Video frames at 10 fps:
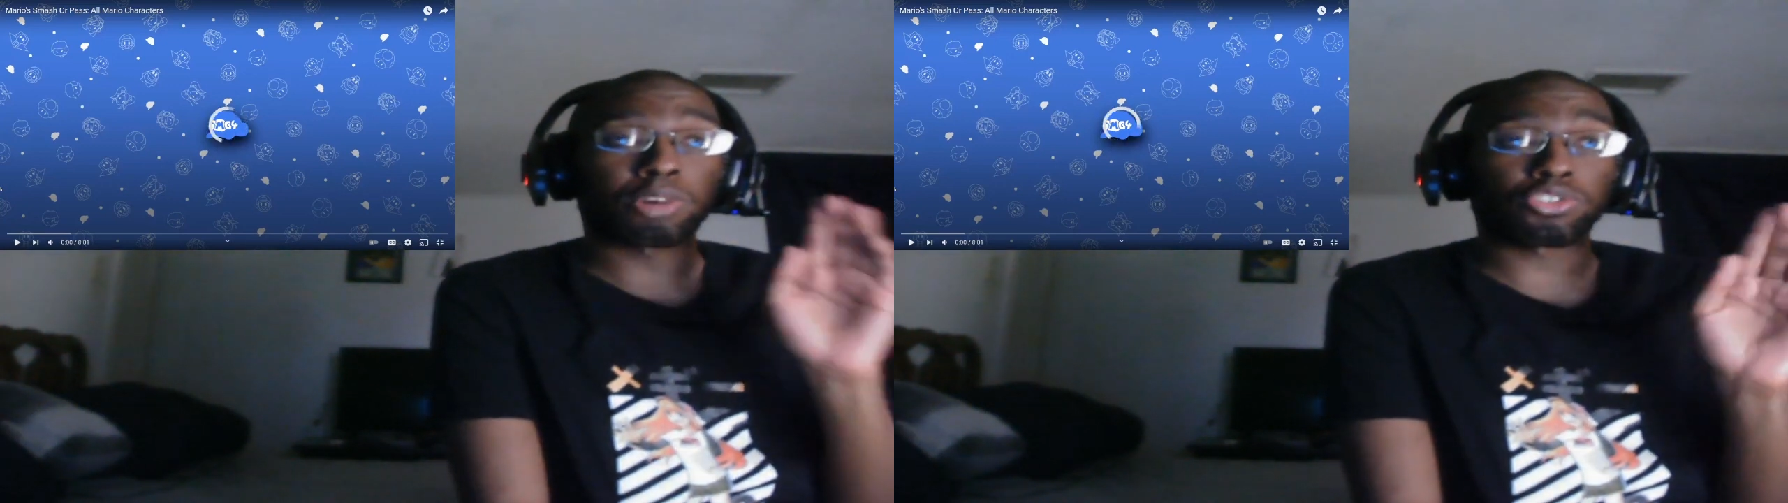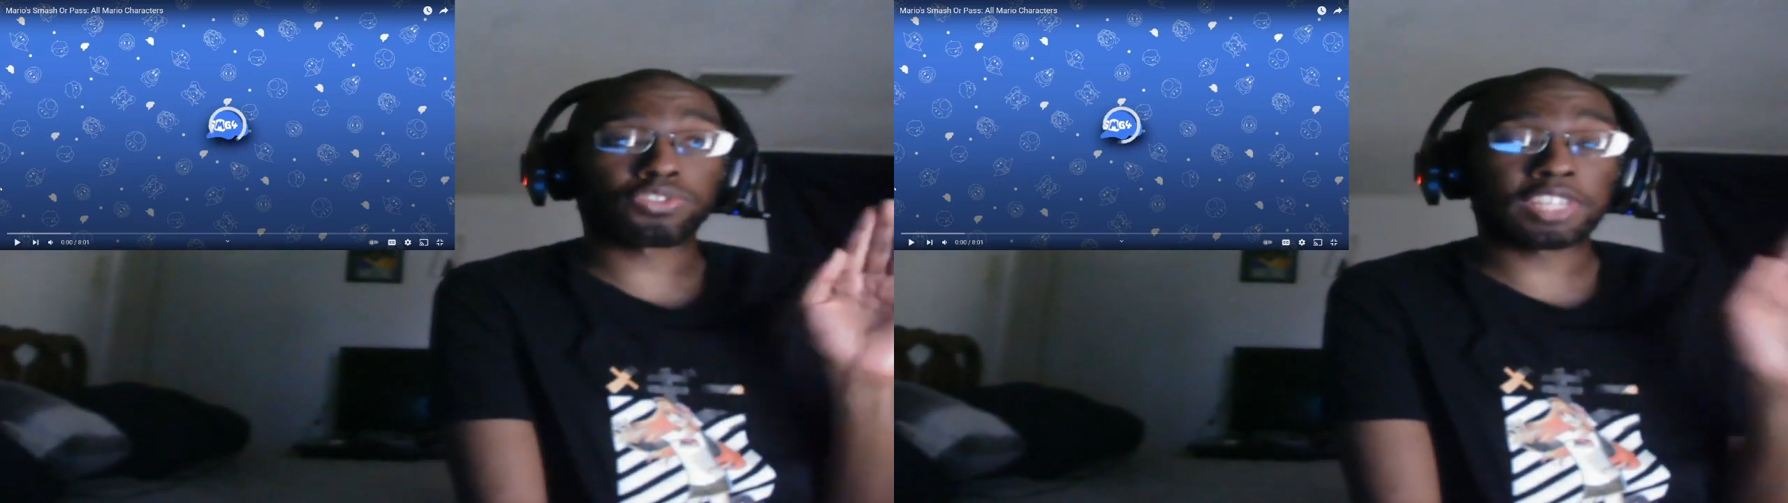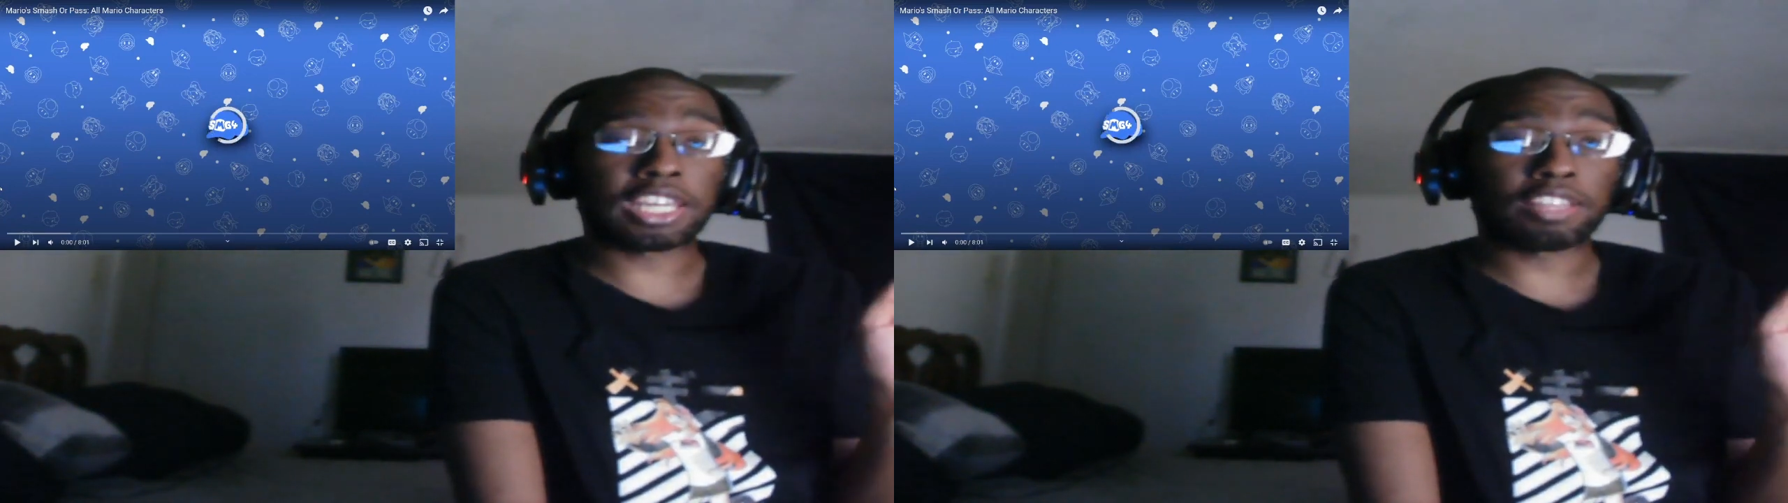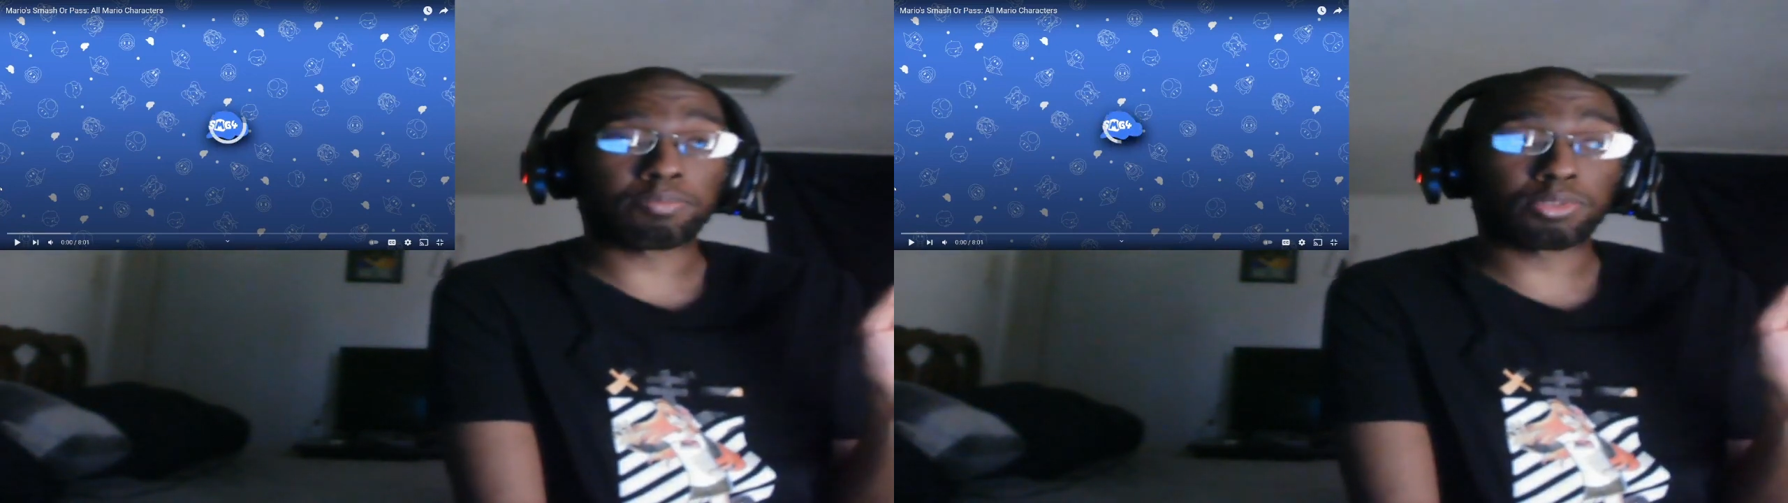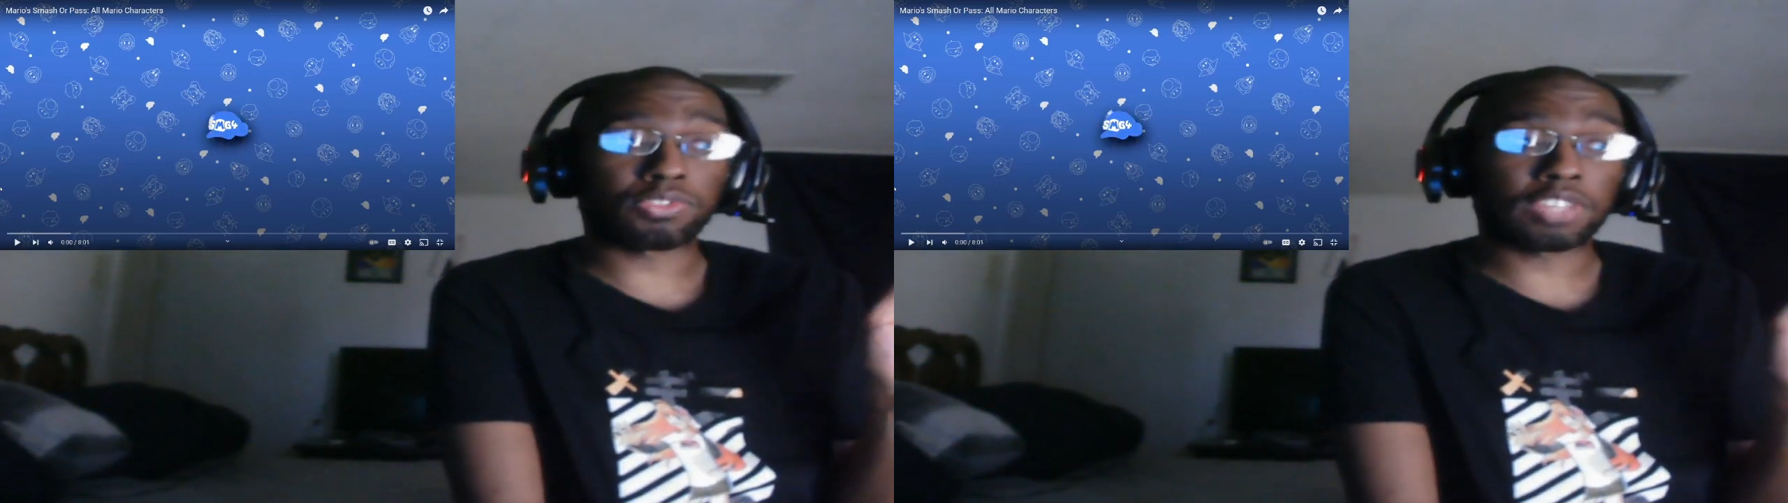March
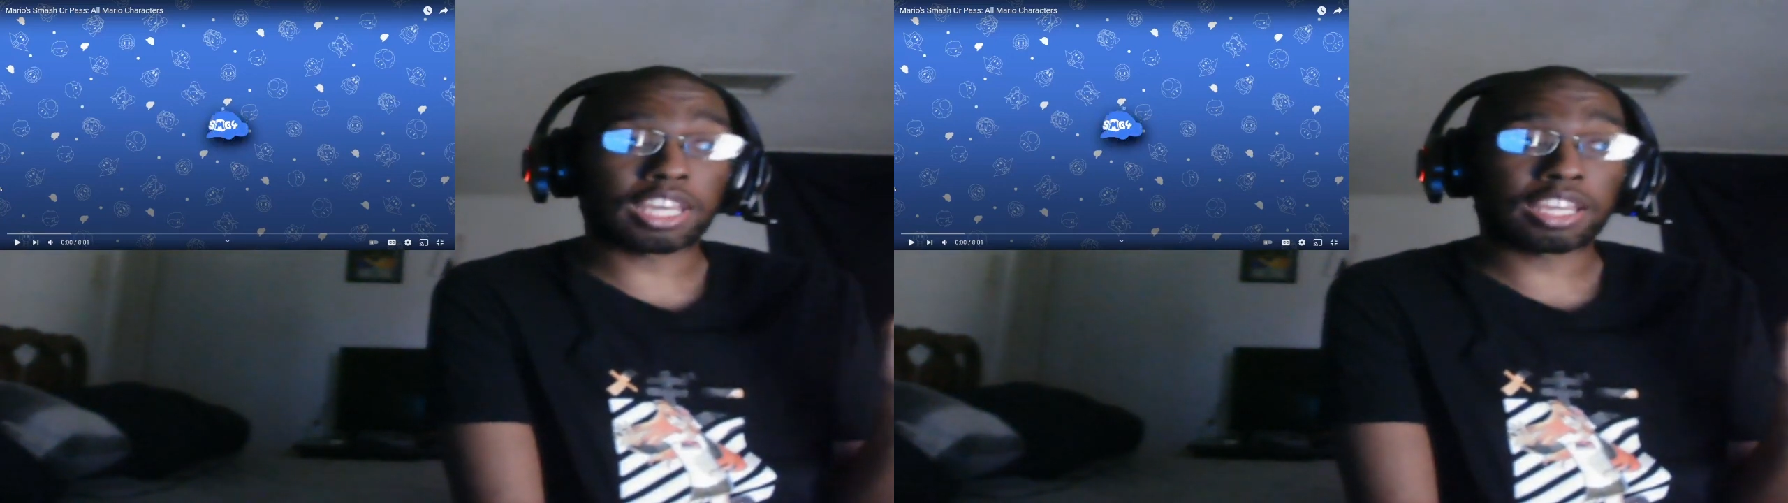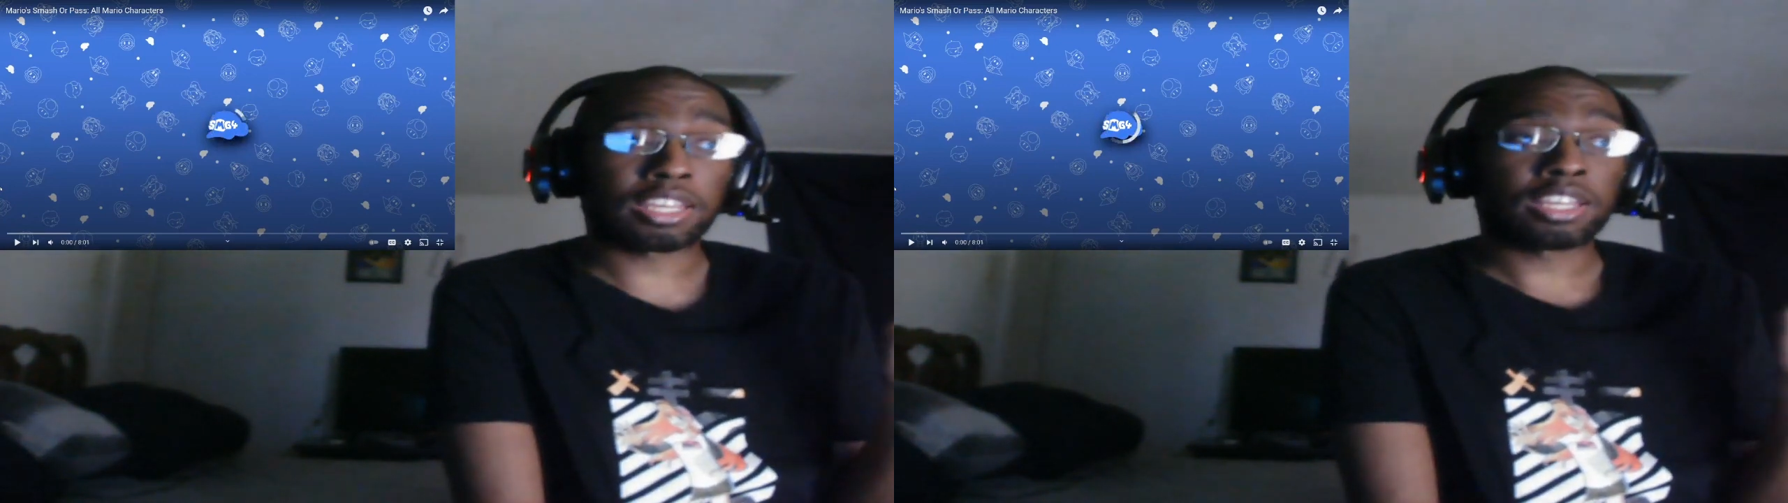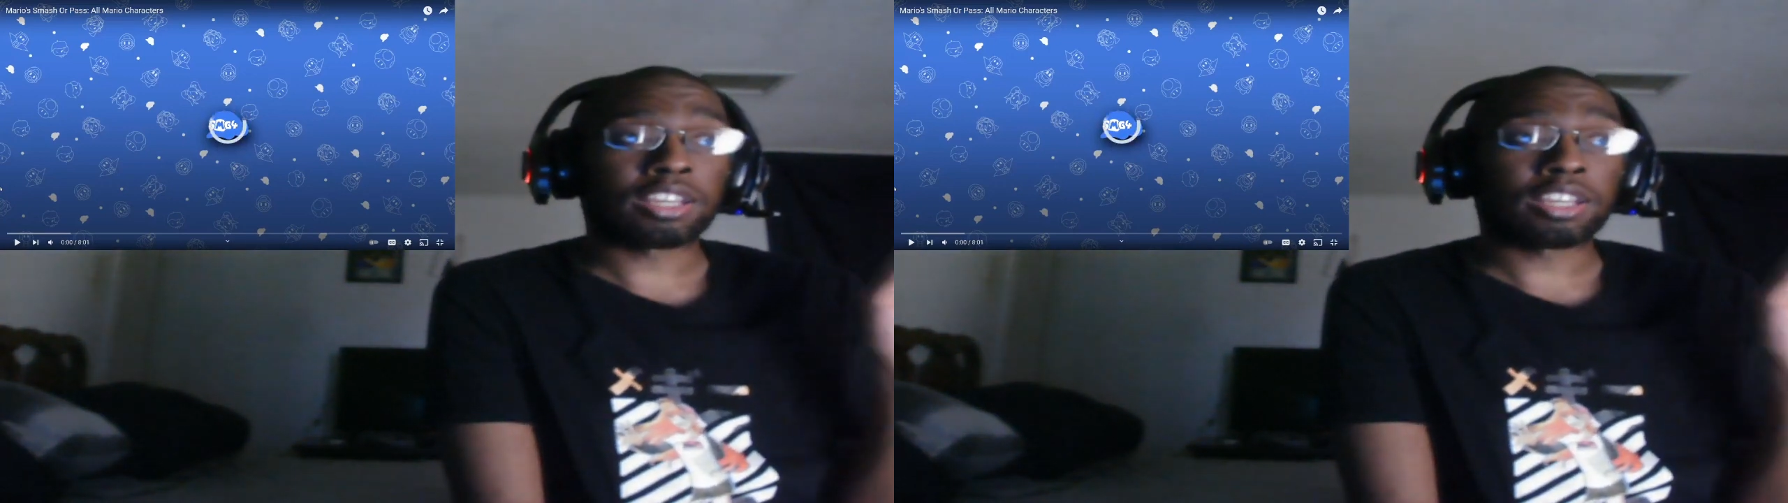10th per se.